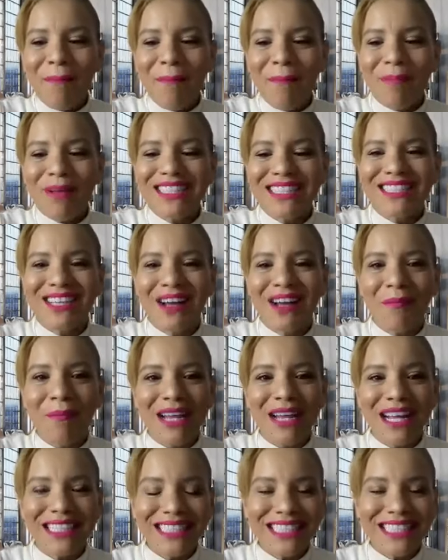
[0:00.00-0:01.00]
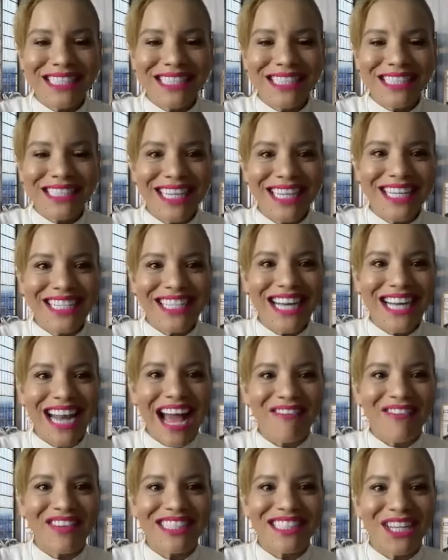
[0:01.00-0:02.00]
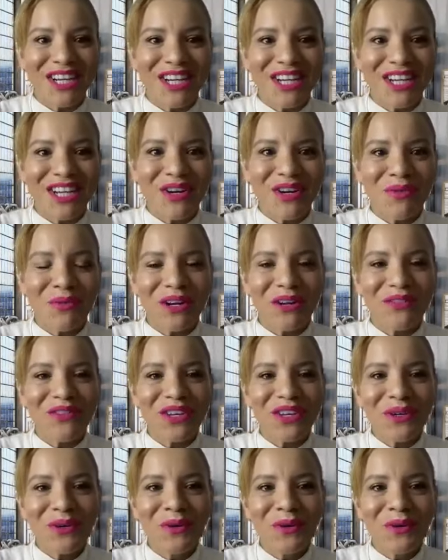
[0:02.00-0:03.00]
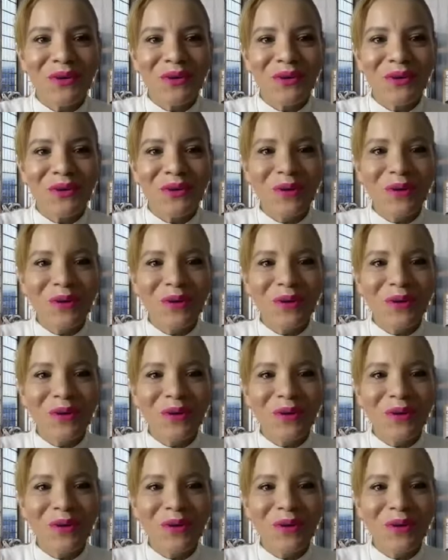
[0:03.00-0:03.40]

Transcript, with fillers: Blessings on blessings to each and every single one of you.